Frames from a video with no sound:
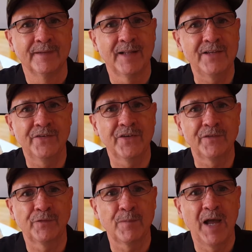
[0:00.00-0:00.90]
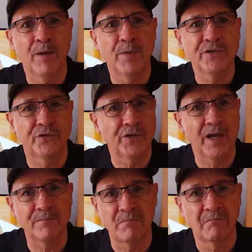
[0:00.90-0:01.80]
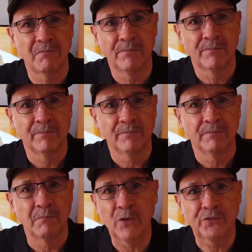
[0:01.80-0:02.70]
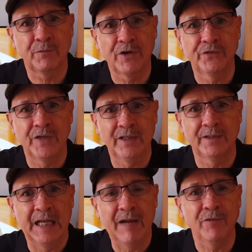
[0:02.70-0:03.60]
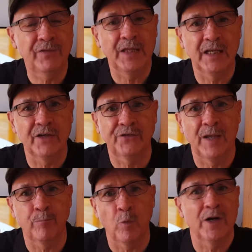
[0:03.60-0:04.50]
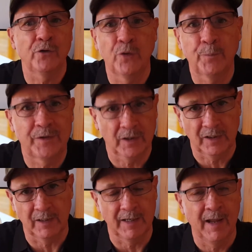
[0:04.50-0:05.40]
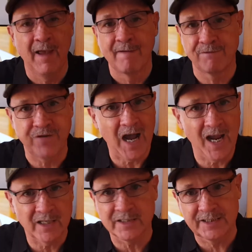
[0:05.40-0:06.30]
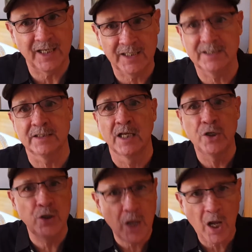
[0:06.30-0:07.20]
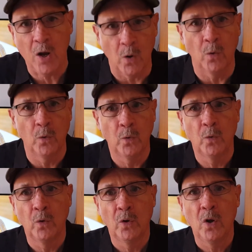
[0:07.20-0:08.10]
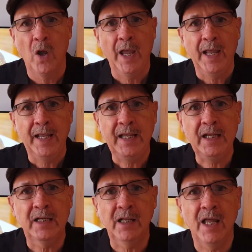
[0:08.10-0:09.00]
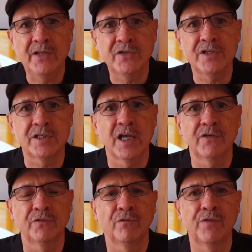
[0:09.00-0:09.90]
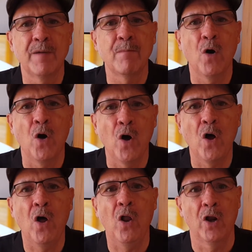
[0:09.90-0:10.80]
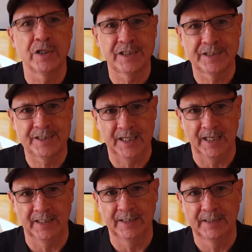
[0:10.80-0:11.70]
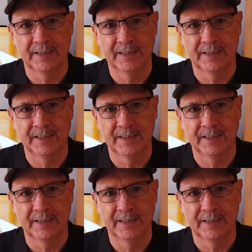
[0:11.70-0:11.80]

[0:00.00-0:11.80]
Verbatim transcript: Cleanses us from how much some? Most of our sin? Everything except one or two particularly vile sins? No. He cleanses us from all sin.